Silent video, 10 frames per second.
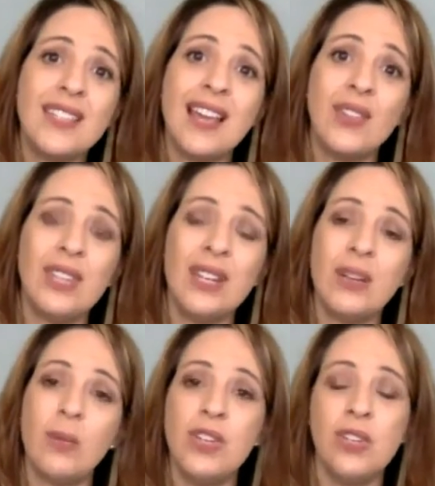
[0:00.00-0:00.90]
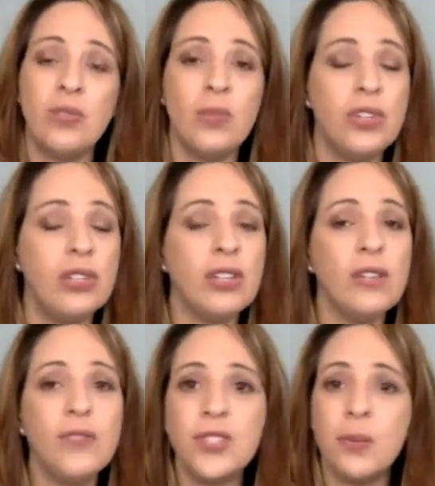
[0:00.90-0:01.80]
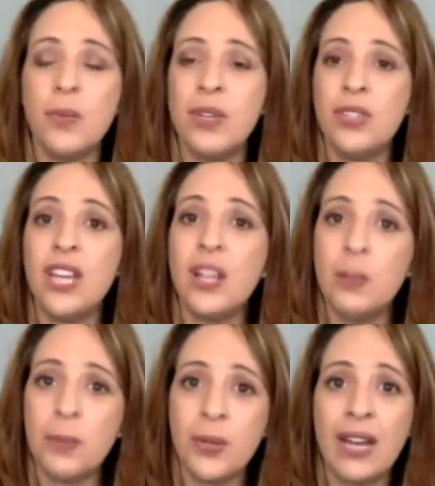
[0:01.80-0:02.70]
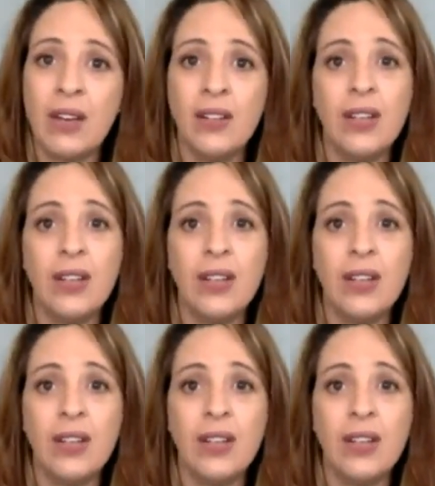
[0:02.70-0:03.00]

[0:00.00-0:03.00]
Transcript: out there when you're looking for someone to help you out.